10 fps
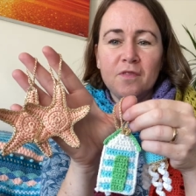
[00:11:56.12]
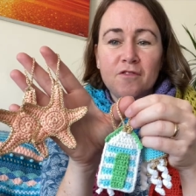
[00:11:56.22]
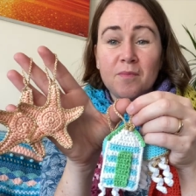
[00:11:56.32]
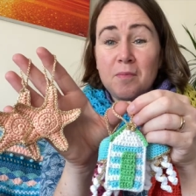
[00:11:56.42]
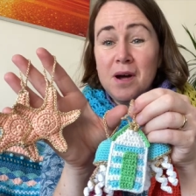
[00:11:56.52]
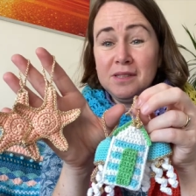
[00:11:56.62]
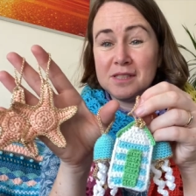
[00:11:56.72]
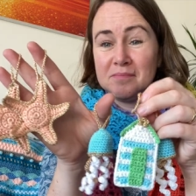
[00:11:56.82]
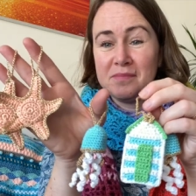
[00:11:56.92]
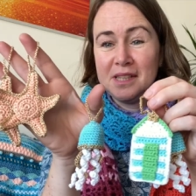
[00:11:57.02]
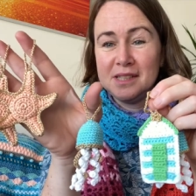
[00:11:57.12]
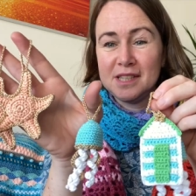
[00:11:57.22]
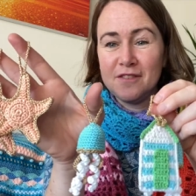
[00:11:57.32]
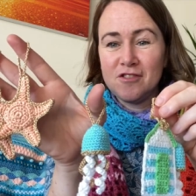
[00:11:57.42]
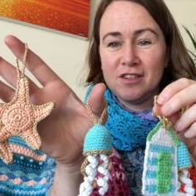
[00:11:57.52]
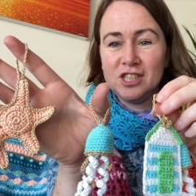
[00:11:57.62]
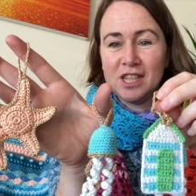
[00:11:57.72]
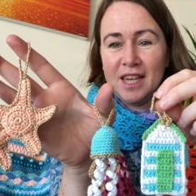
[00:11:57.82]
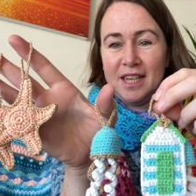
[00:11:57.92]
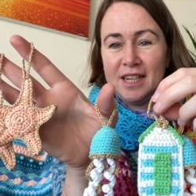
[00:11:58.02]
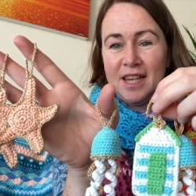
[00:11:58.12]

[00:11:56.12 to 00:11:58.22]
the past, things that I've crocheted